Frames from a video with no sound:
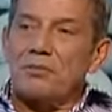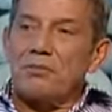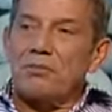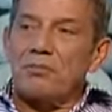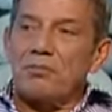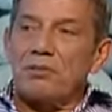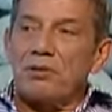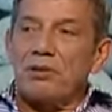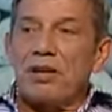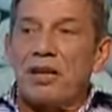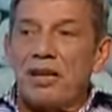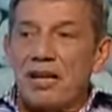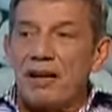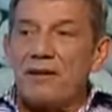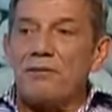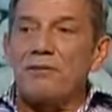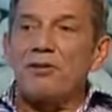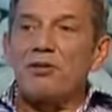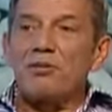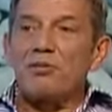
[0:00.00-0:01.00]

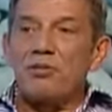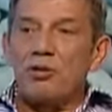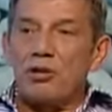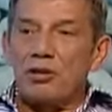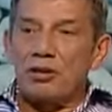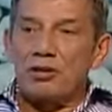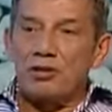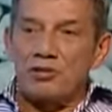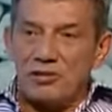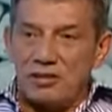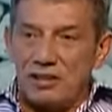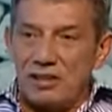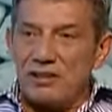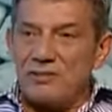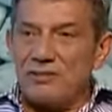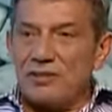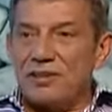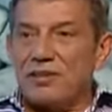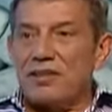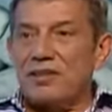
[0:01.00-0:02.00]
perhaps you more
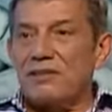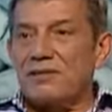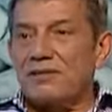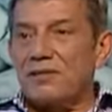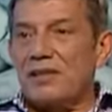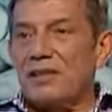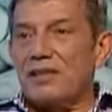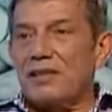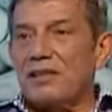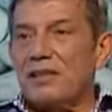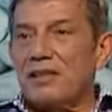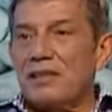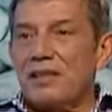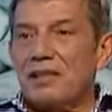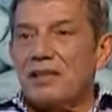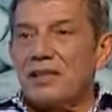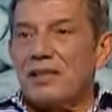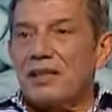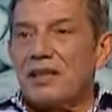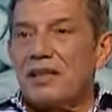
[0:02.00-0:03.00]
conservative and,
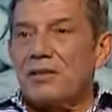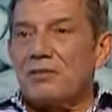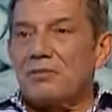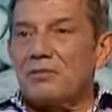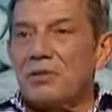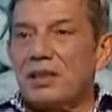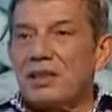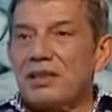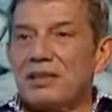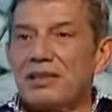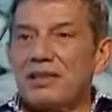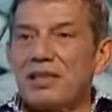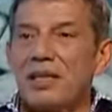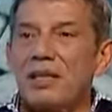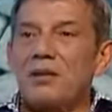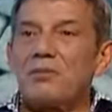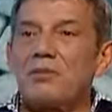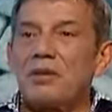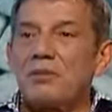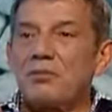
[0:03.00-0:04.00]
mm. and many
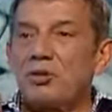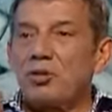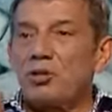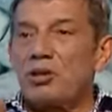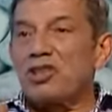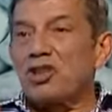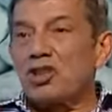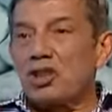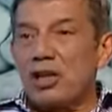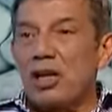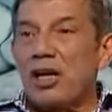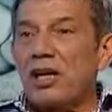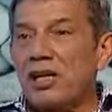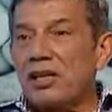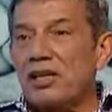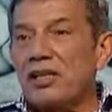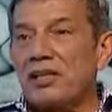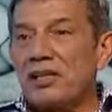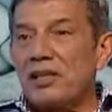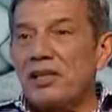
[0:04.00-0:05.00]
times more
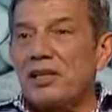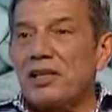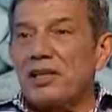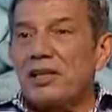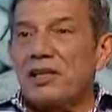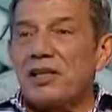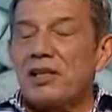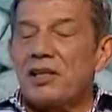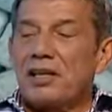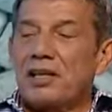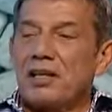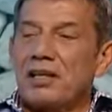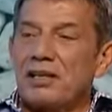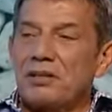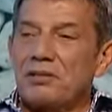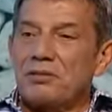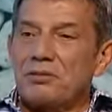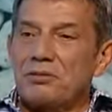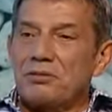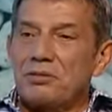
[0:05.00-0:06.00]
shy.
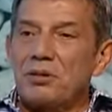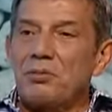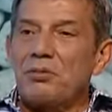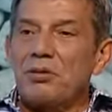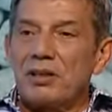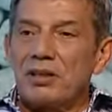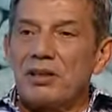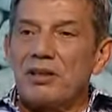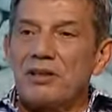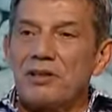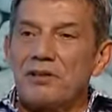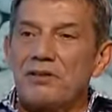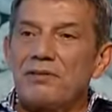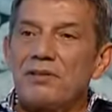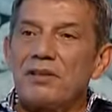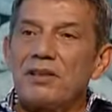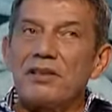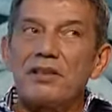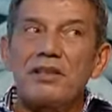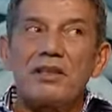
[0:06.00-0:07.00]
Mm. we believe
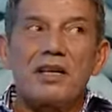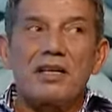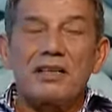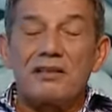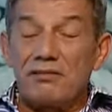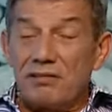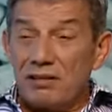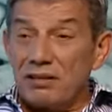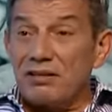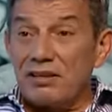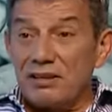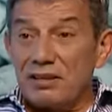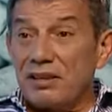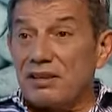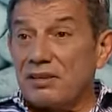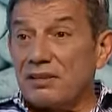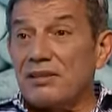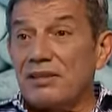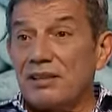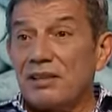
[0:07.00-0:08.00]
in the
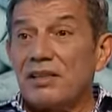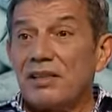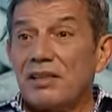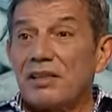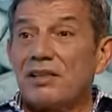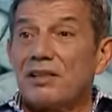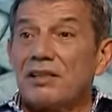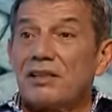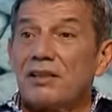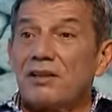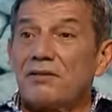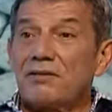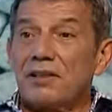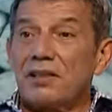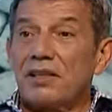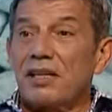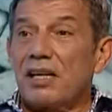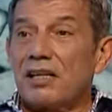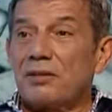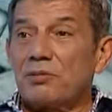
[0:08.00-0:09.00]
aggressiveness of hmm. the
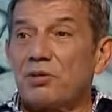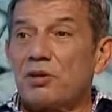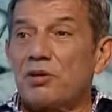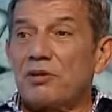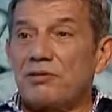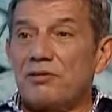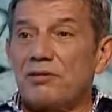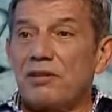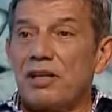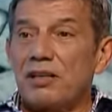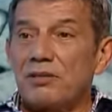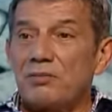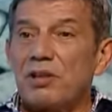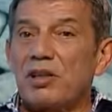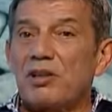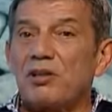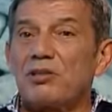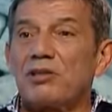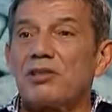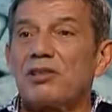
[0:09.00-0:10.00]
gospel of Christ
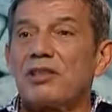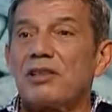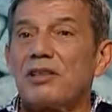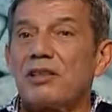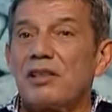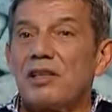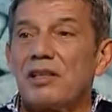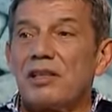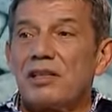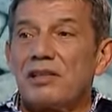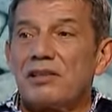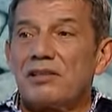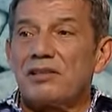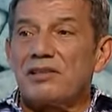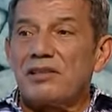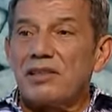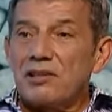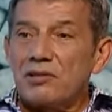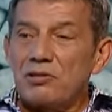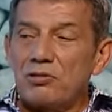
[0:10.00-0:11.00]
because the
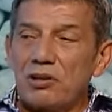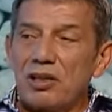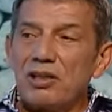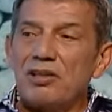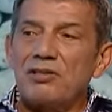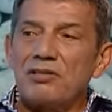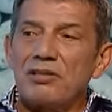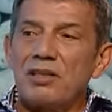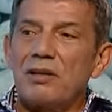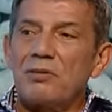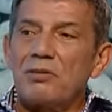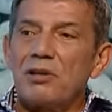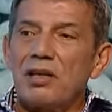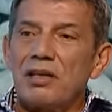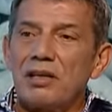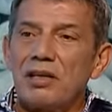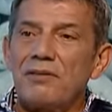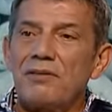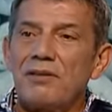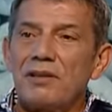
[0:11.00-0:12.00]
situation that we are
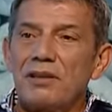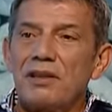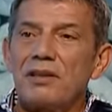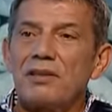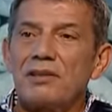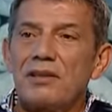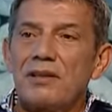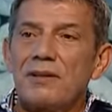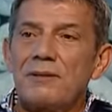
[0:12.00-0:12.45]
living is